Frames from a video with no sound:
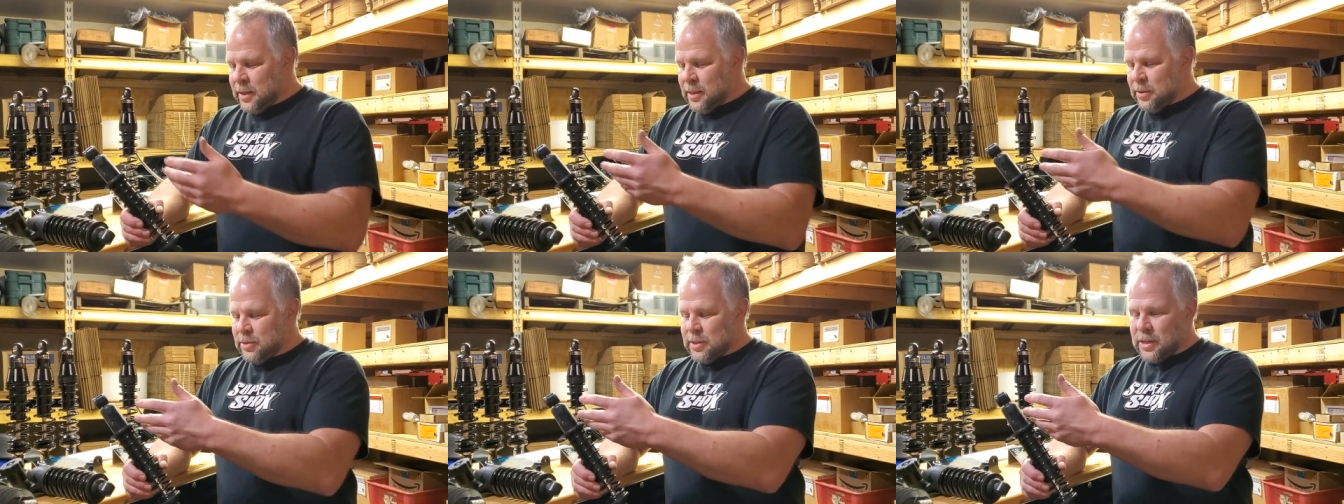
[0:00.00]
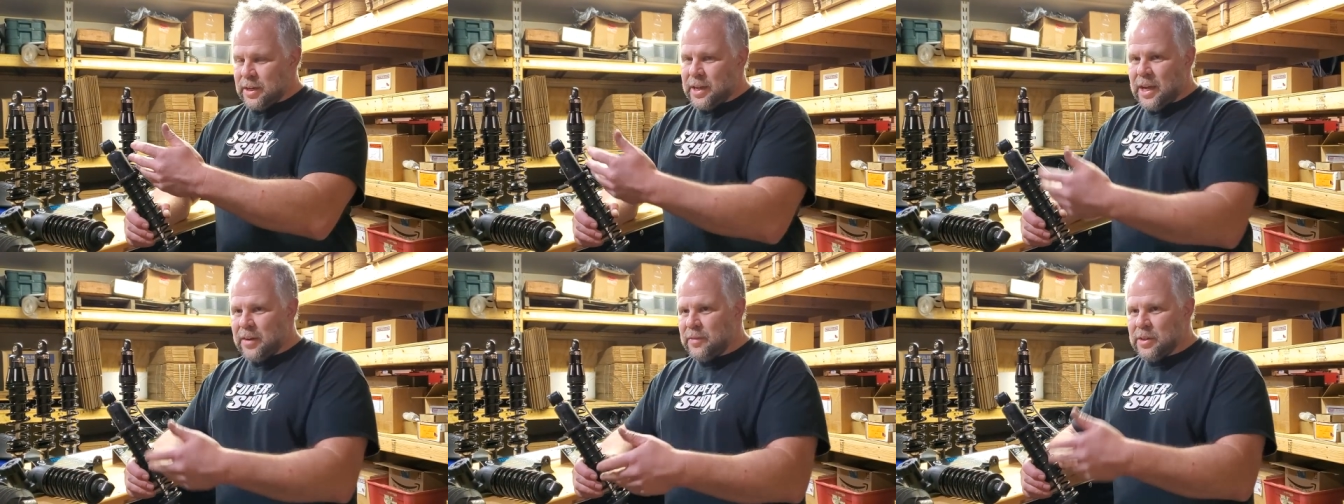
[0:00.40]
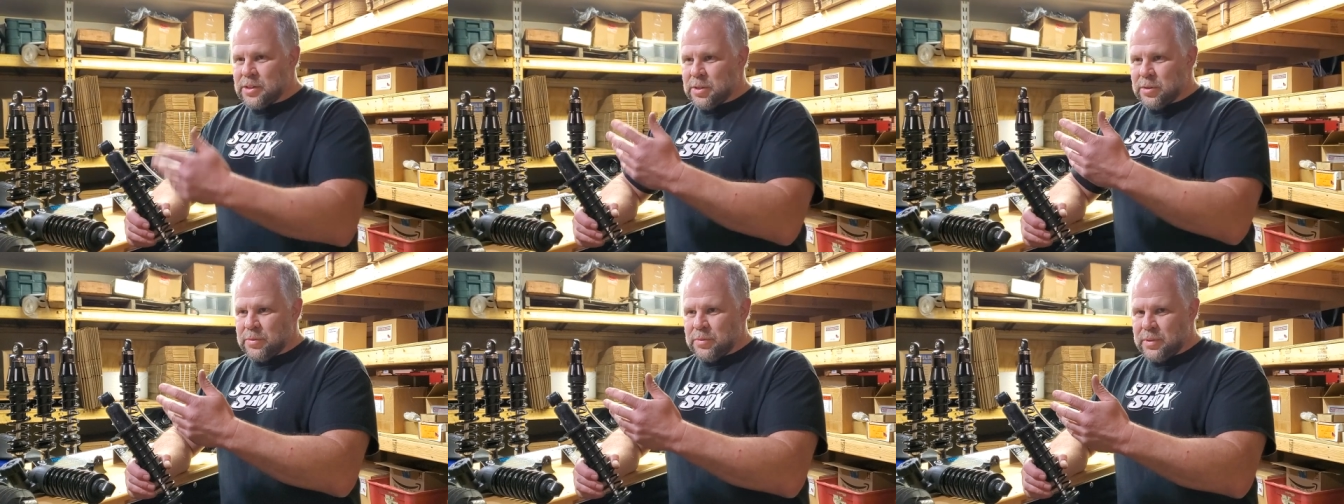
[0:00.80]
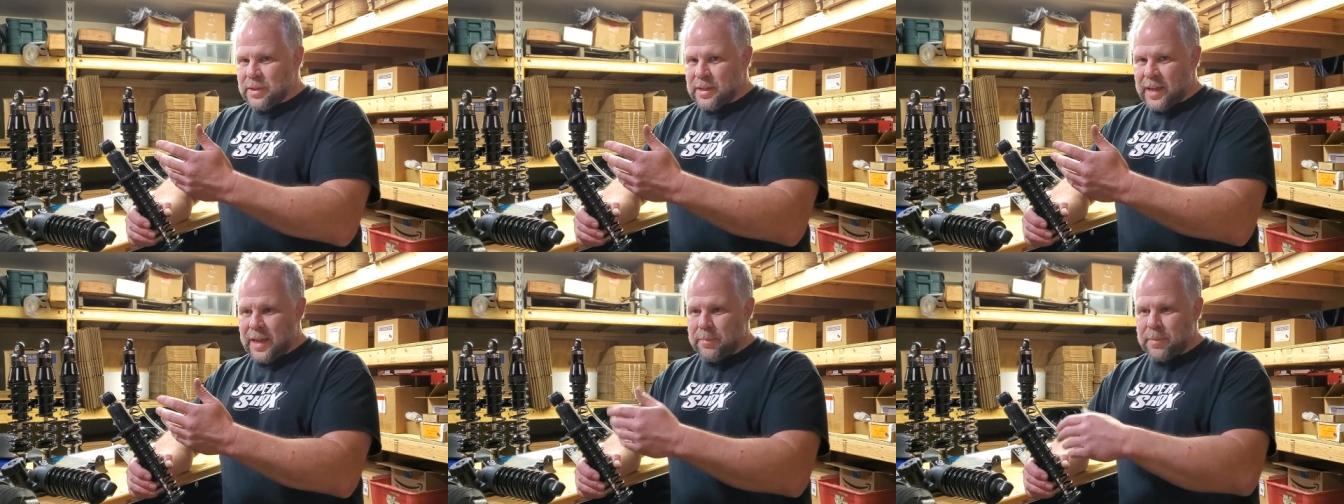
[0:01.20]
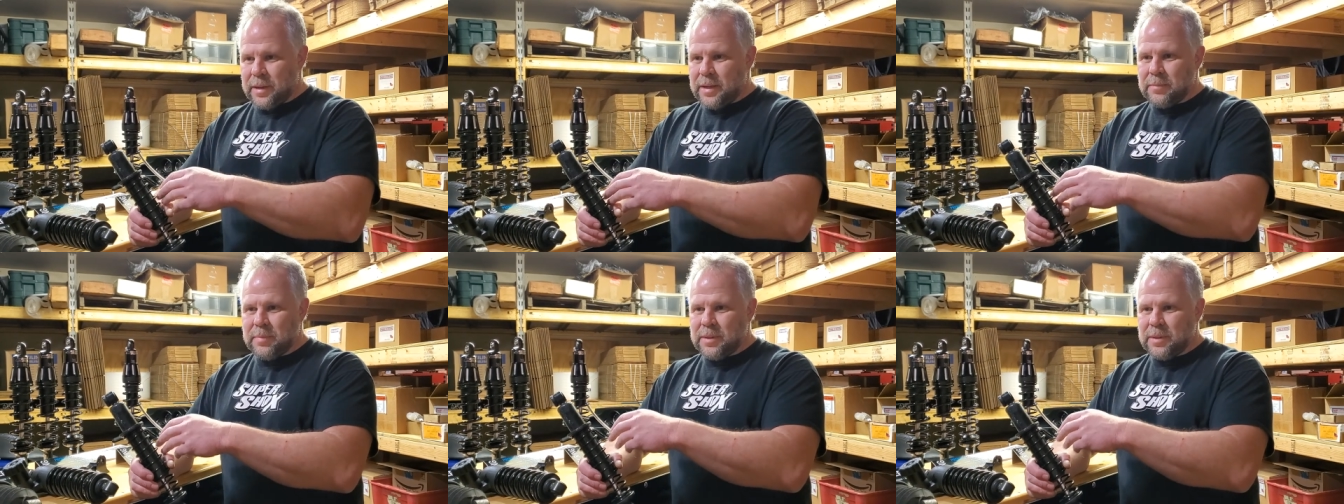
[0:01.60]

Those air cavities go through the dampening,